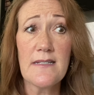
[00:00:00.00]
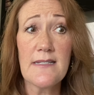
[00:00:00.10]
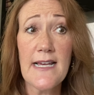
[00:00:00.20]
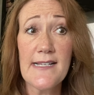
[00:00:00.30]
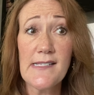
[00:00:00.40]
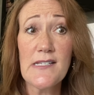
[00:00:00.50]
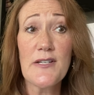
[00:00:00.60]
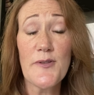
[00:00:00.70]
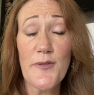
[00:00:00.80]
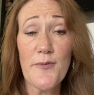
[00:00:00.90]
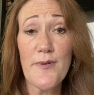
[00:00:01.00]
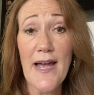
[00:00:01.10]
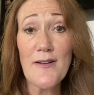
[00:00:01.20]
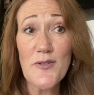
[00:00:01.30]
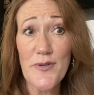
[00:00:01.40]
test
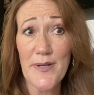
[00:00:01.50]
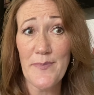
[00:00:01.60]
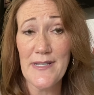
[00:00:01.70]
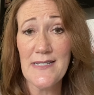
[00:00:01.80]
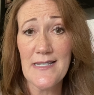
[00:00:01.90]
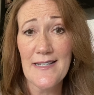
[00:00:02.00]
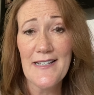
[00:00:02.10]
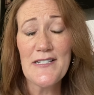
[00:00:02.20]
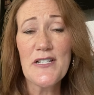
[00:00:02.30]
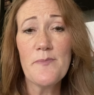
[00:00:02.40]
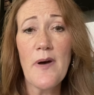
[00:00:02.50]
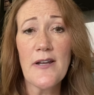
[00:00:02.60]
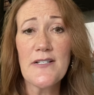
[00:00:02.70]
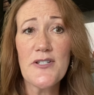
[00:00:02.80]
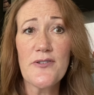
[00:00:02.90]
throughout treatment to
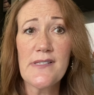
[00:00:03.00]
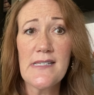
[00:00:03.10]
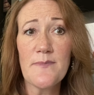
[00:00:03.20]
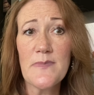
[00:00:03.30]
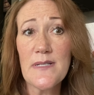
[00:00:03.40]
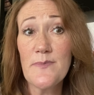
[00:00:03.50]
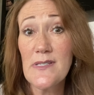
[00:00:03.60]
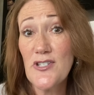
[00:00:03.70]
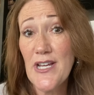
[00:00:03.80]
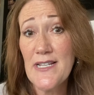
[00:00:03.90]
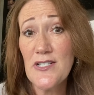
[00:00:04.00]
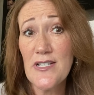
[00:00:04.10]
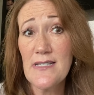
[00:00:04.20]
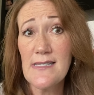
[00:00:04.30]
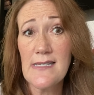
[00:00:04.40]
monitor symptoms
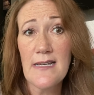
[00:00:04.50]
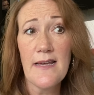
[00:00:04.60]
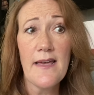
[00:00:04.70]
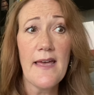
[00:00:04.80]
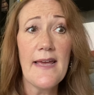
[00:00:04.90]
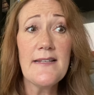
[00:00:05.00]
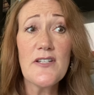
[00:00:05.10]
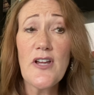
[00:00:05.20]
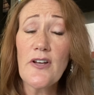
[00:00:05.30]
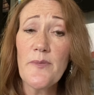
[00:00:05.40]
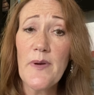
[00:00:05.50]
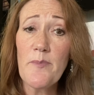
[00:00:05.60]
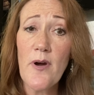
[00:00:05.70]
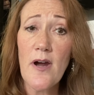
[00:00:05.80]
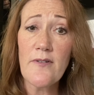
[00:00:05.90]
changes and to document
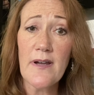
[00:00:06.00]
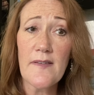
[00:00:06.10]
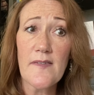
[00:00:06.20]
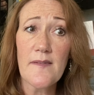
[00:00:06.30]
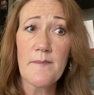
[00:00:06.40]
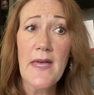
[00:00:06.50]
progress.